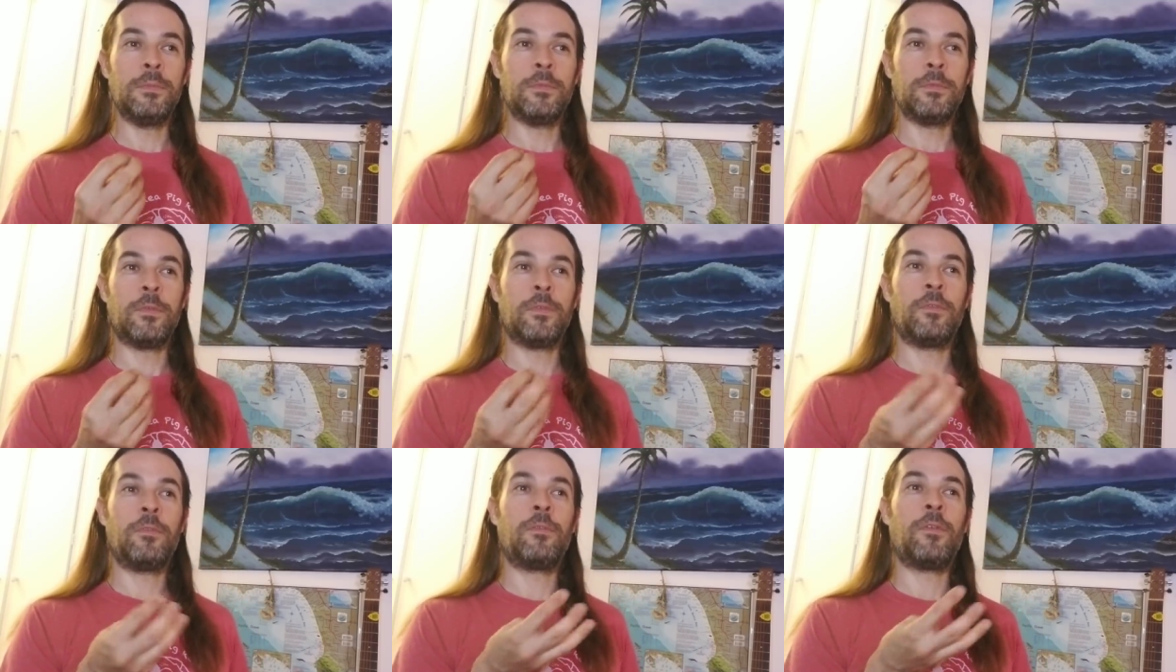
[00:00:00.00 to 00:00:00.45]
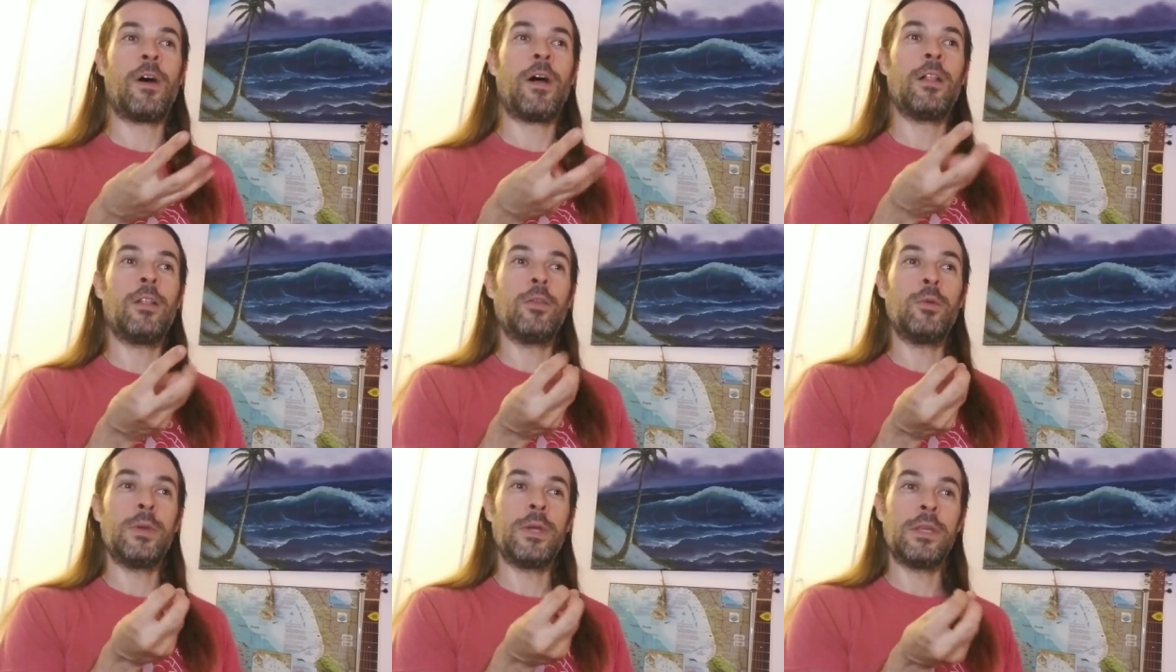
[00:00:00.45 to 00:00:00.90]

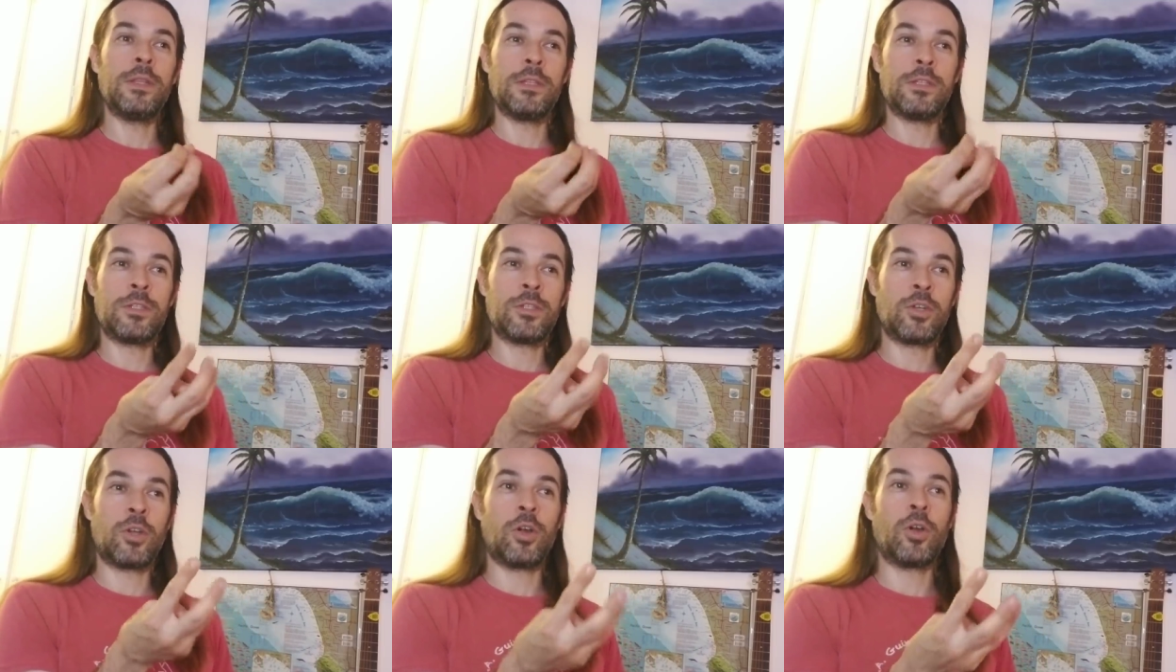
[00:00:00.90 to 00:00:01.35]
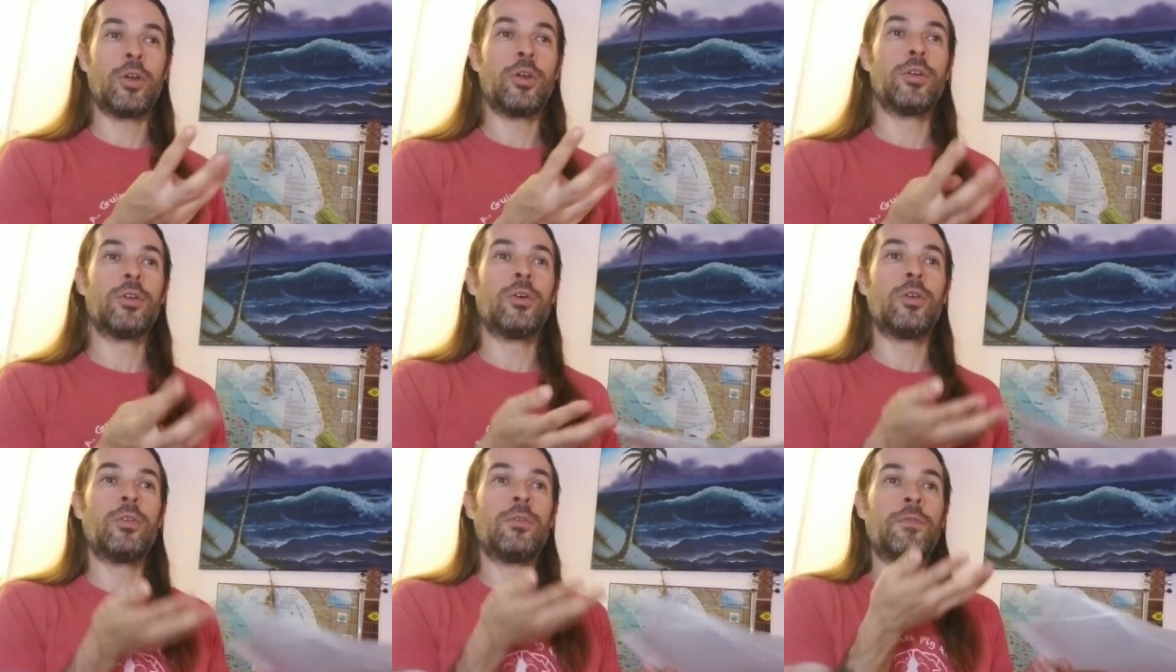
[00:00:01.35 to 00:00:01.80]
following this
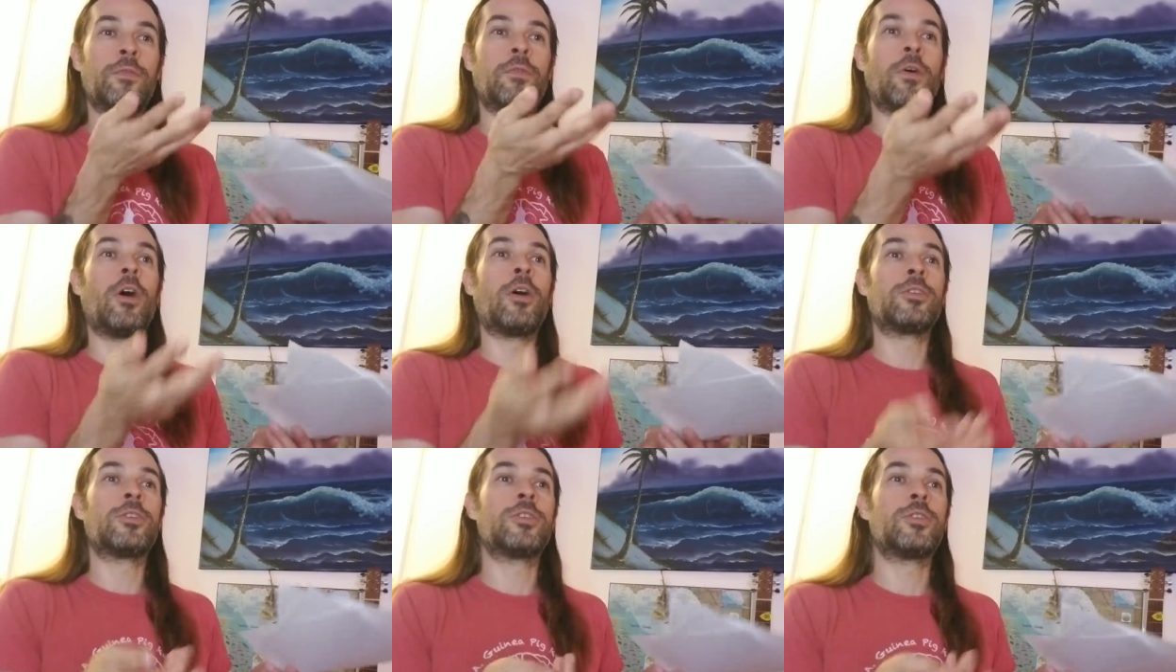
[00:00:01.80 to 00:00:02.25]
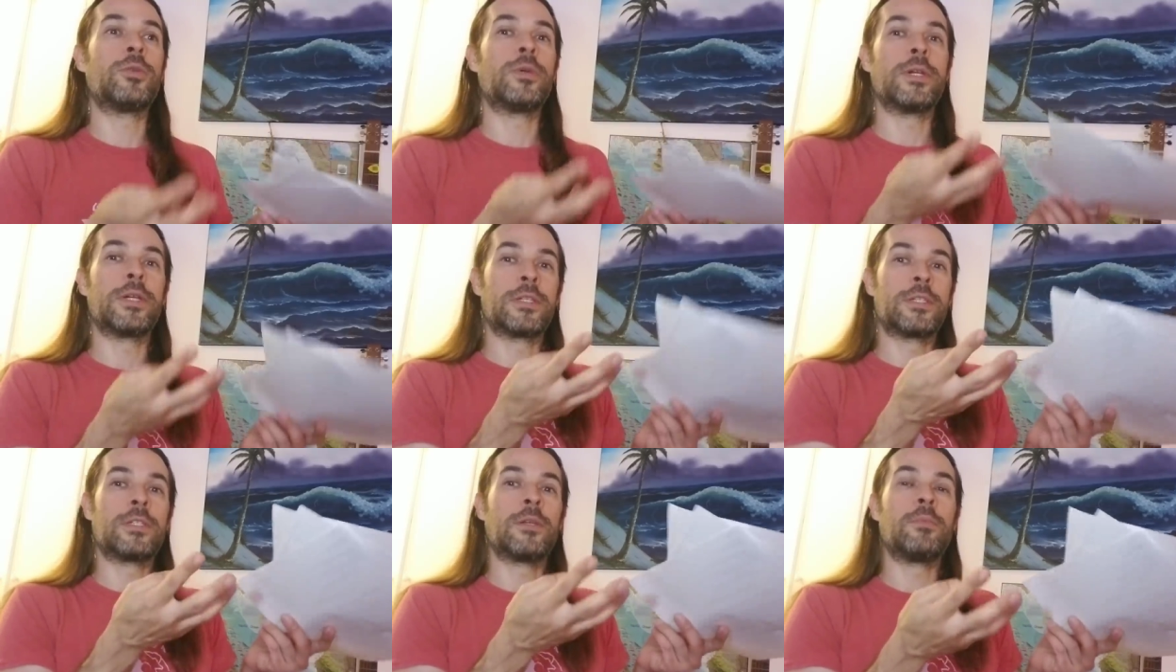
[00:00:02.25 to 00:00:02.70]
kernel,
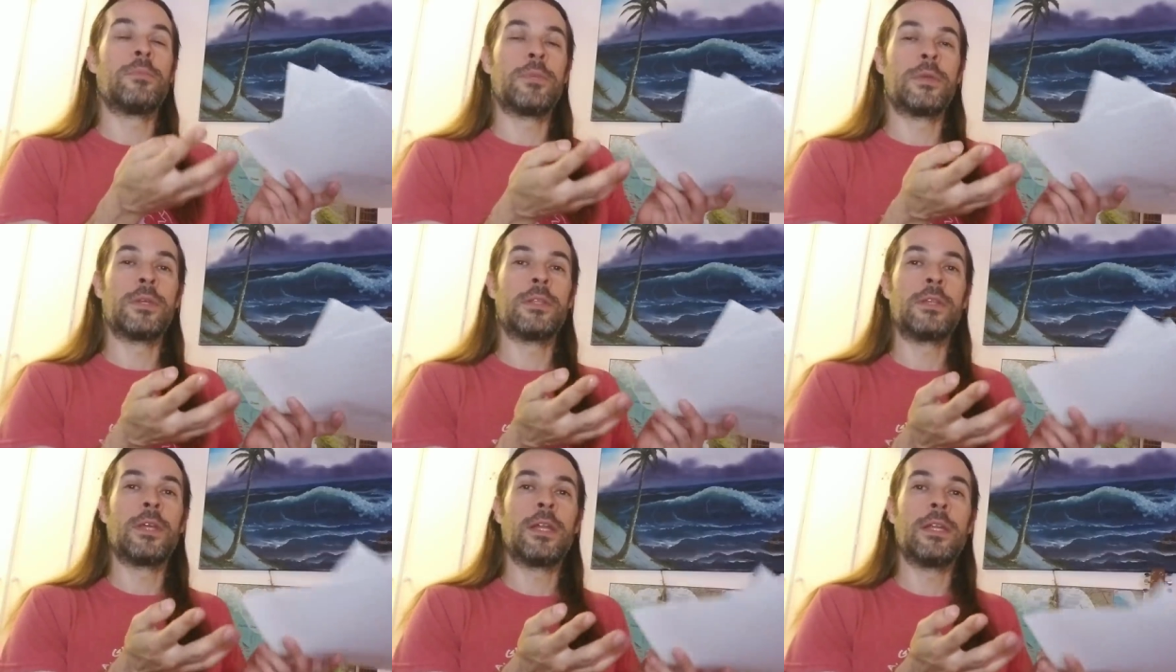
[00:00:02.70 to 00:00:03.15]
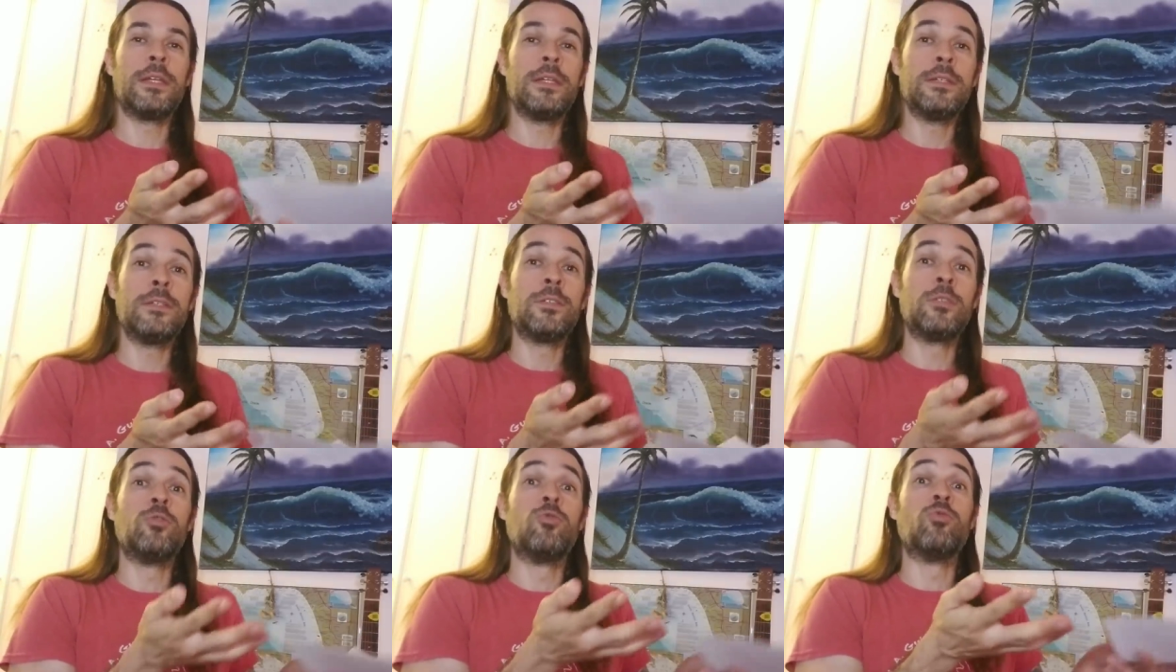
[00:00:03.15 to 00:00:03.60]
fostering something that
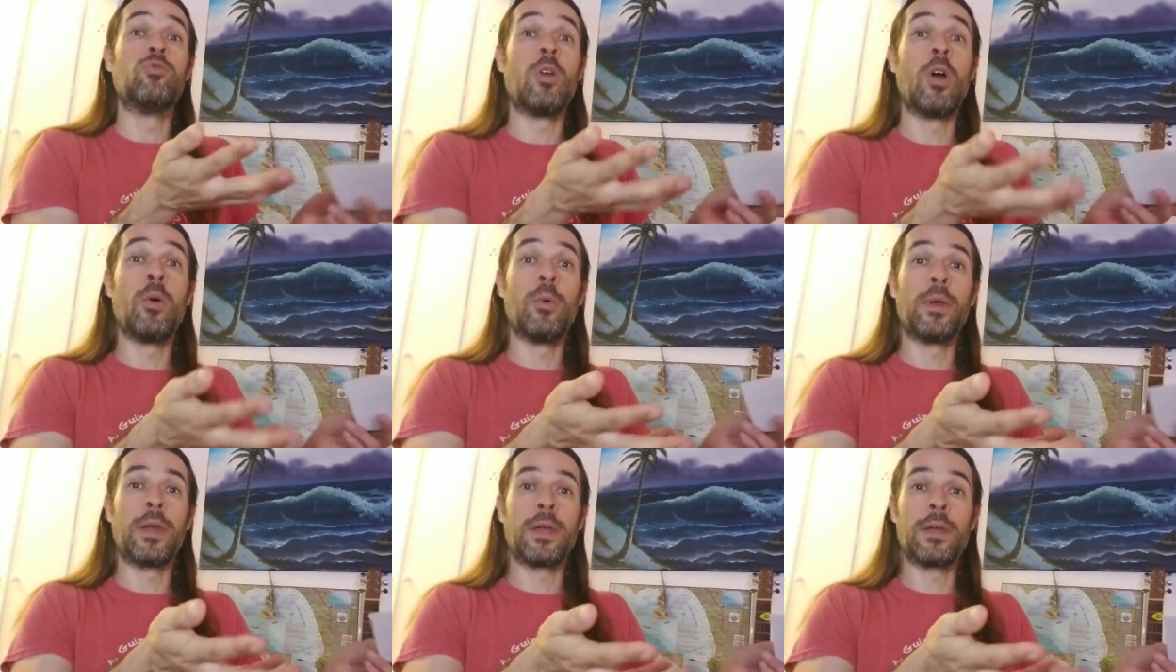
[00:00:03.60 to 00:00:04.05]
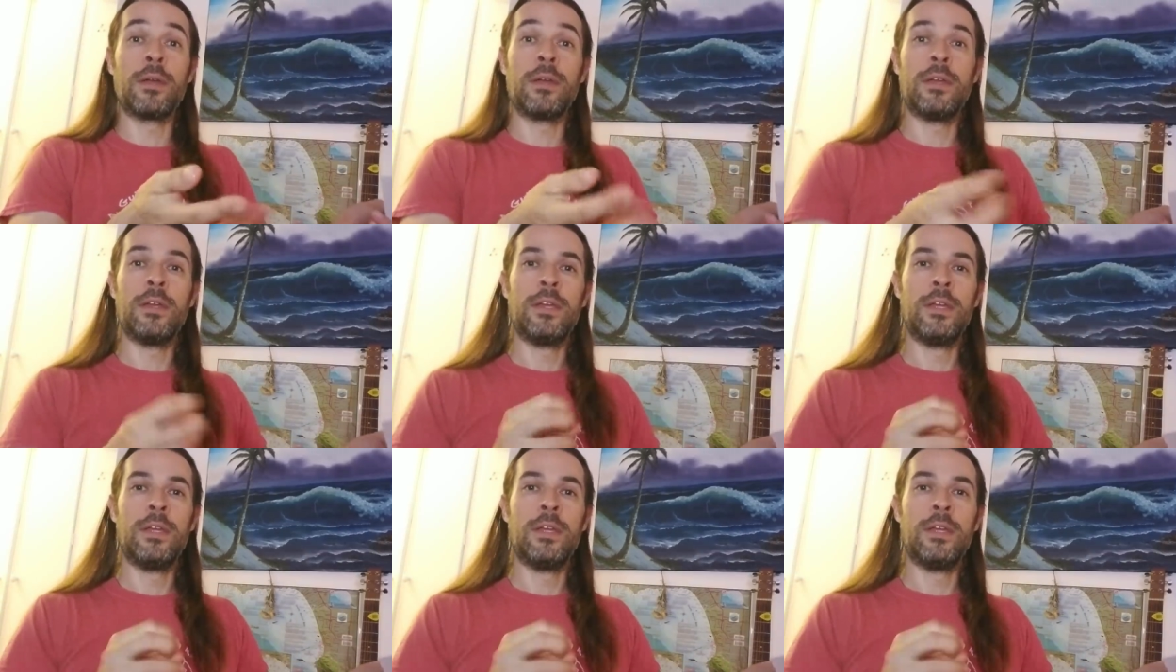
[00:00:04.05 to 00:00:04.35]
is growing